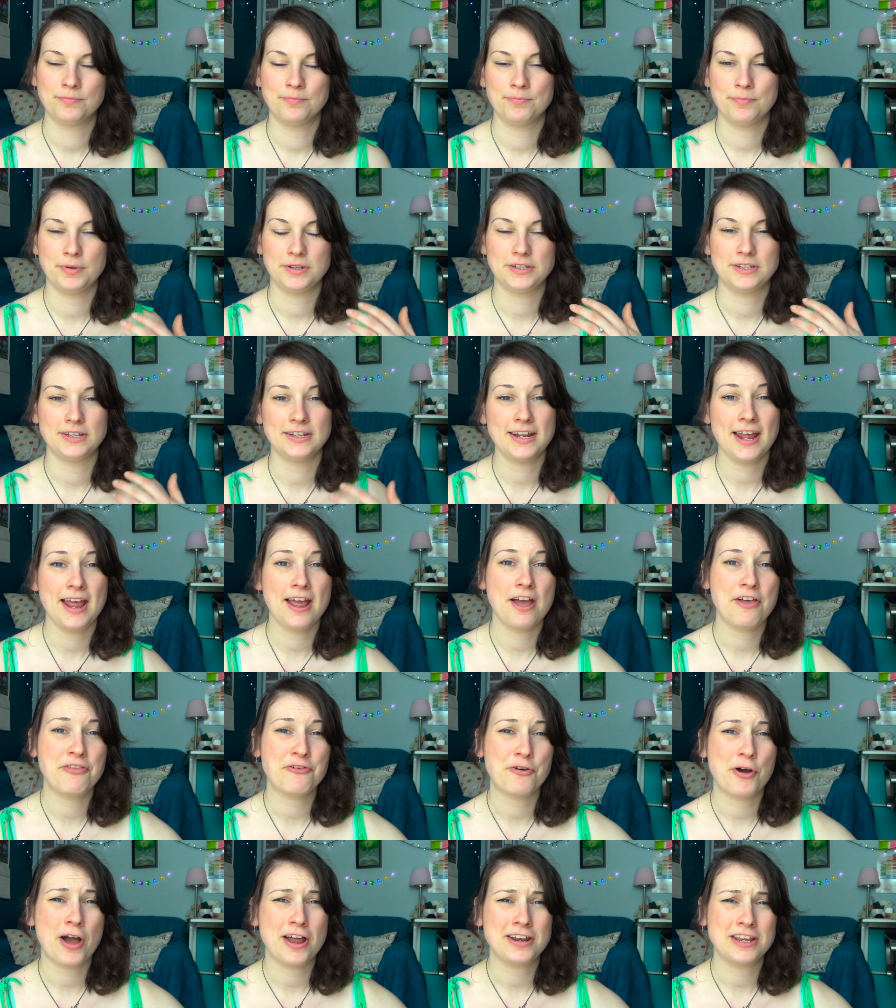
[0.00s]
But today I
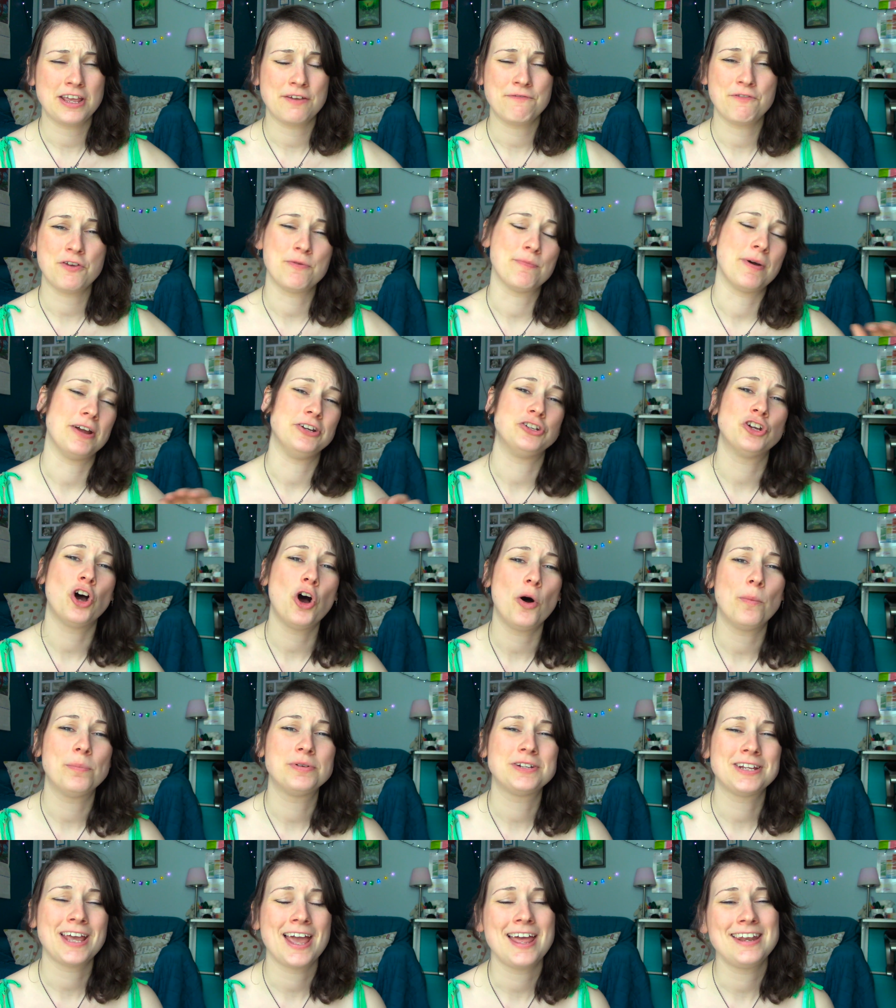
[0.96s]
thought I'd give you my
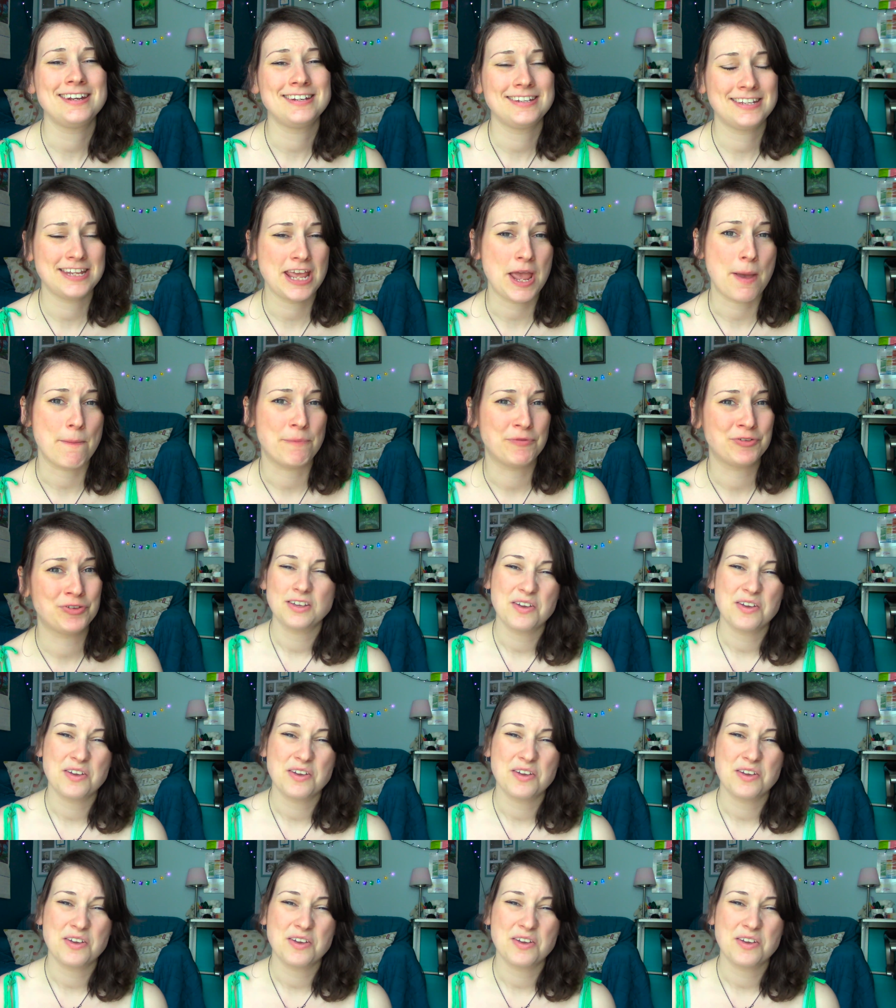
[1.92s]
top 10 tips.